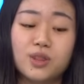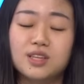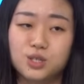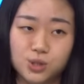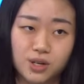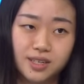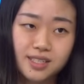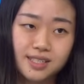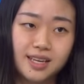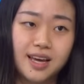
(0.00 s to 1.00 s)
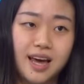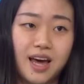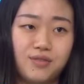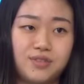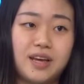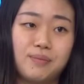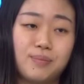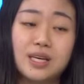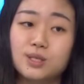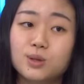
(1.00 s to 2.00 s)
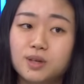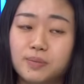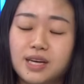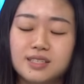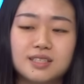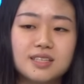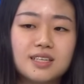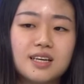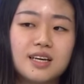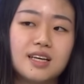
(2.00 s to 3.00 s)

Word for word: with assurance have that baseload capacity,